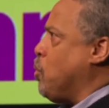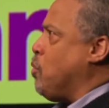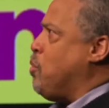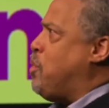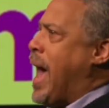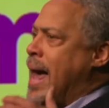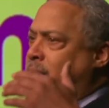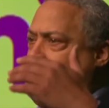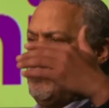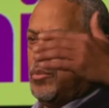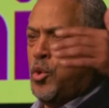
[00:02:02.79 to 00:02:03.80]
that
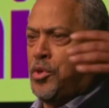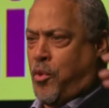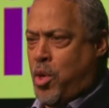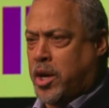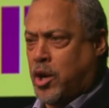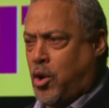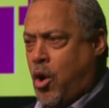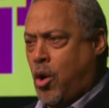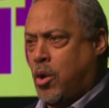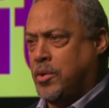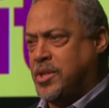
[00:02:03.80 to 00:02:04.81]
you throw like a
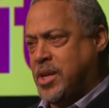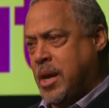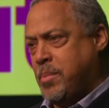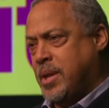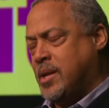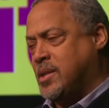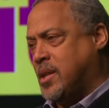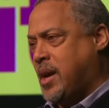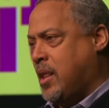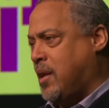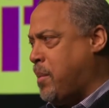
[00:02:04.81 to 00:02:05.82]
girl, the statement that is the
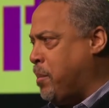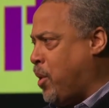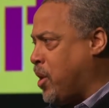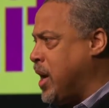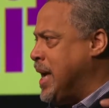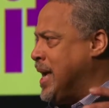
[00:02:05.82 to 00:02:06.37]
title of my book,